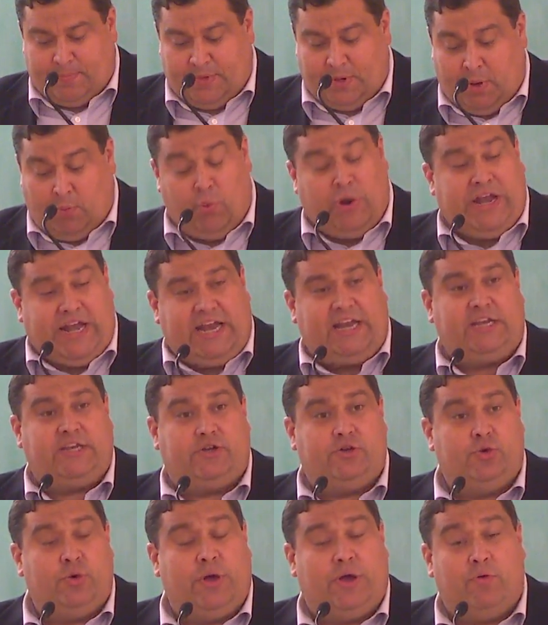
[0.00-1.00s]
We need
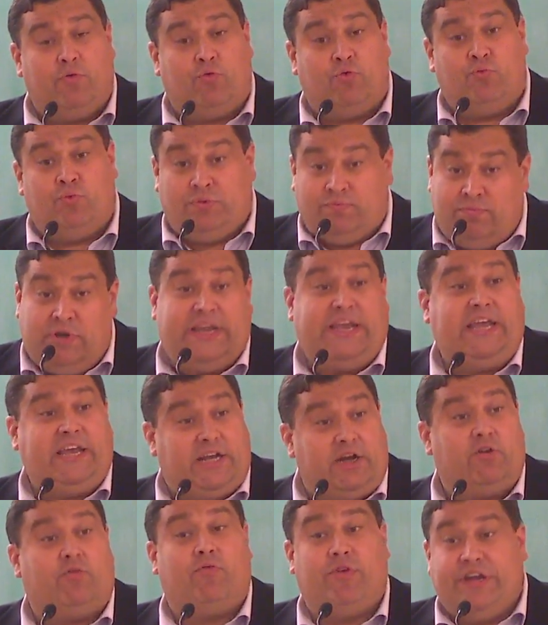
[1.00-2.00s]
to
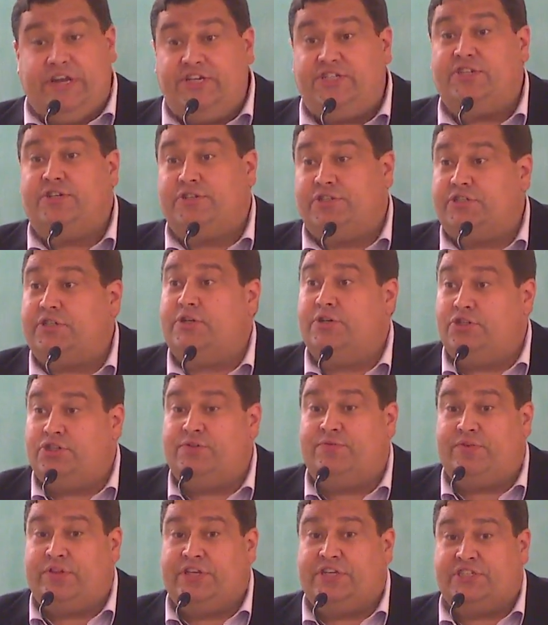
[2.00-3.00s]
lead a regional
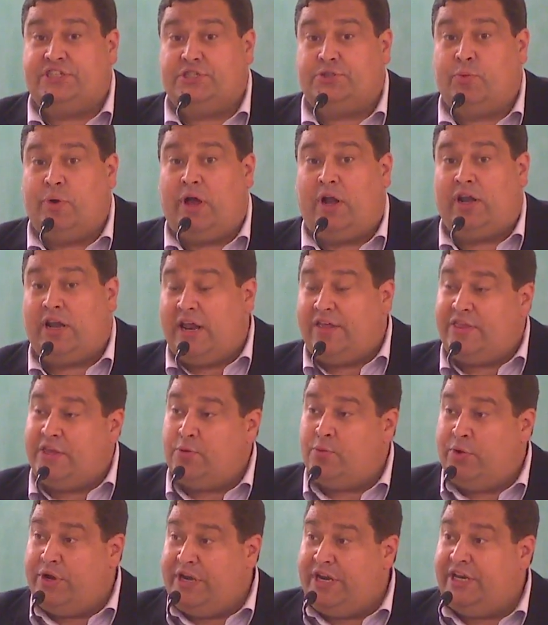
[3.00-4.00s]
solution for this as well, and I
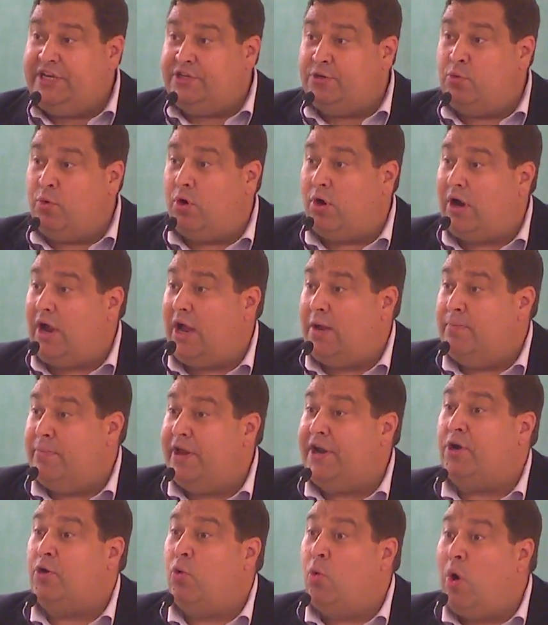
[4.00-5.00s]
think we need to work on
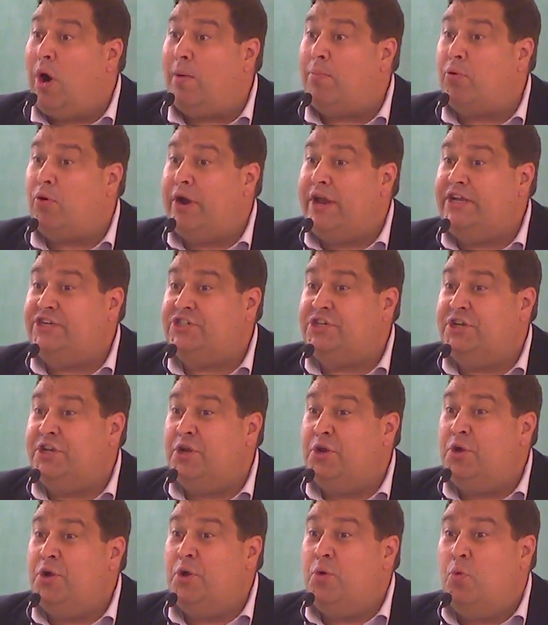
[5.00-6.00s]
better cooperation
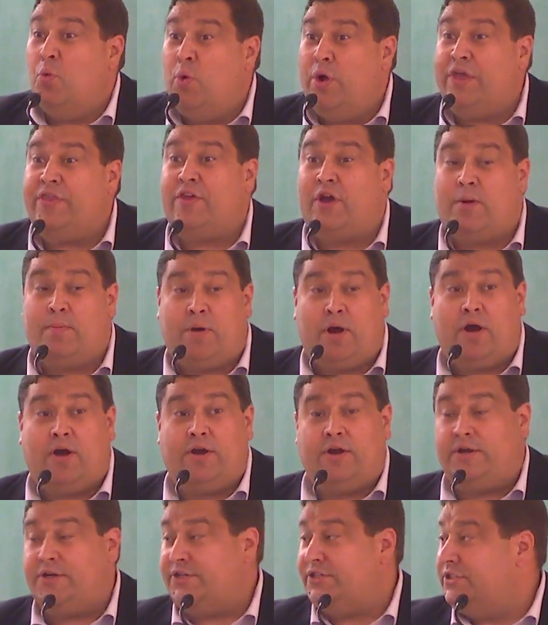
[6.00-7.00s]
with our
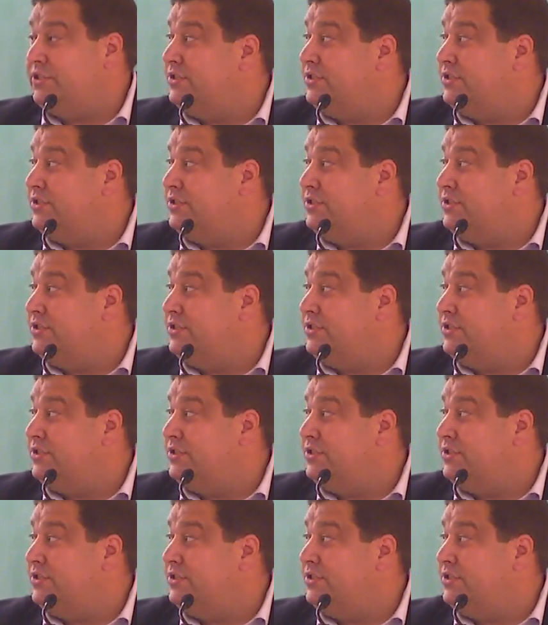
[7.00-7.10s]
partners.